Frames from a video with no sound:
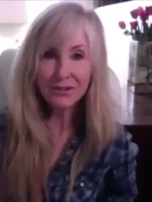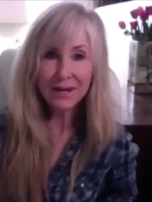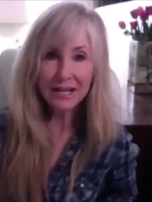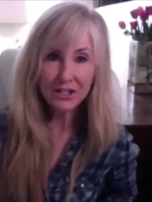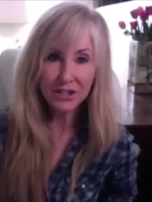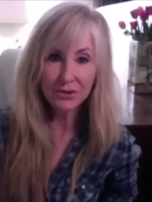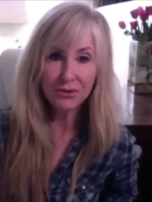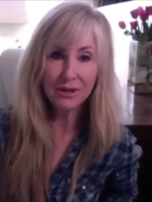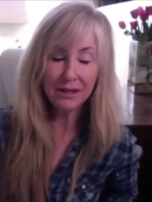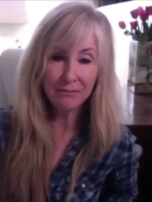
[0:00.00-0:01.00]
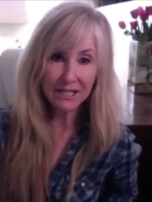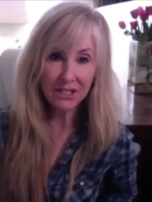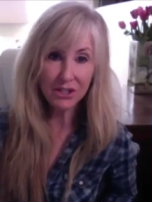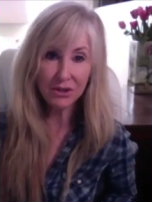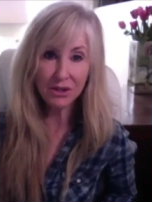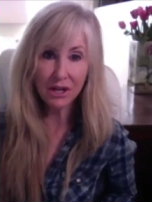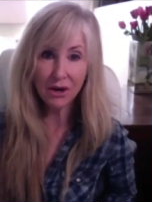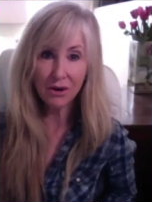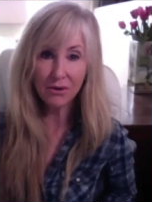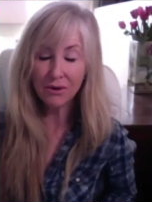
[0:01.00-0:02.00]
what I do in my
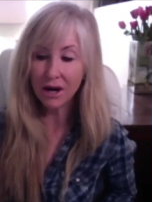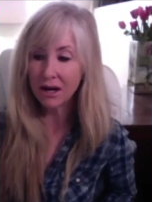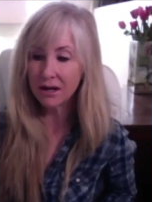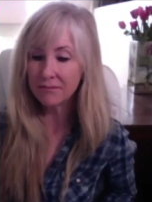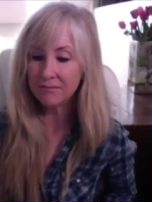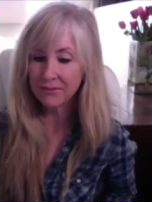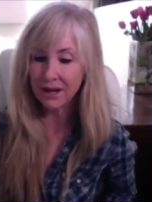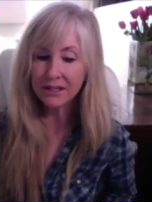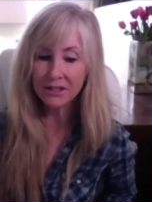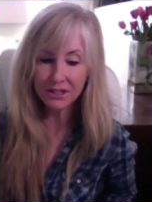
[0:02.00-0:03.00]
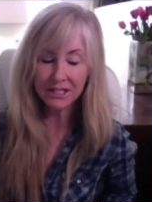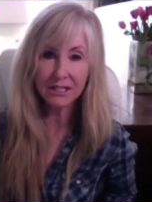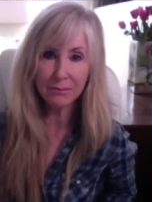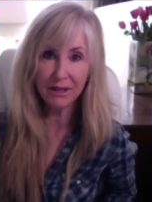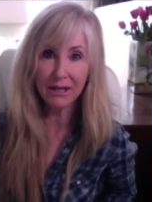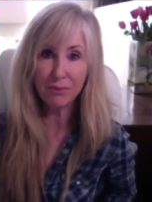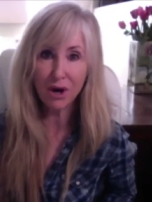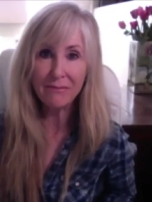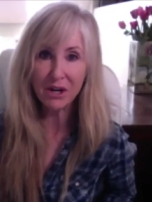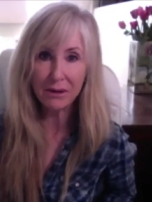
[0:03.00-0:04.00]
studio. Um, I use the split
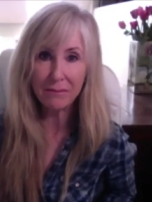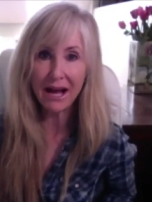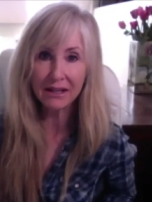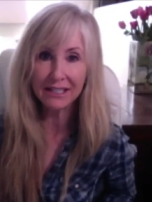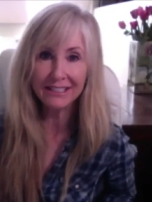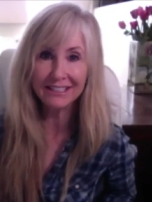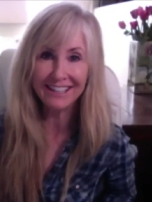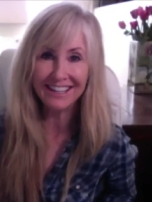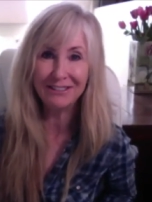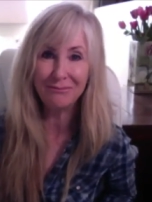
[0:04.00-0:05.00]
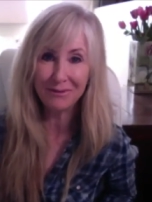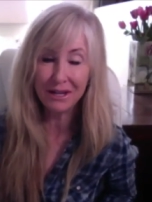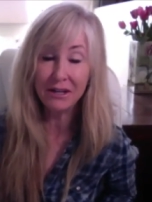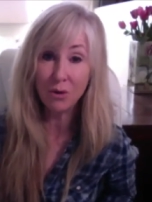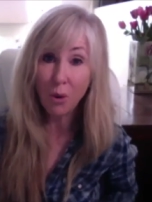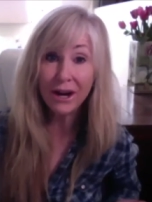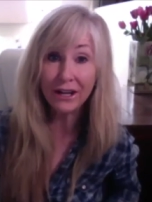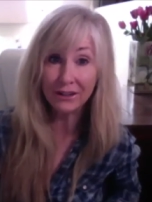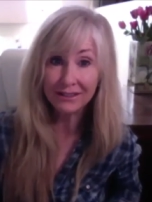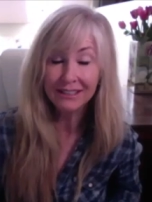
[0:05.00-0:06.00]
primary palette um, in oil.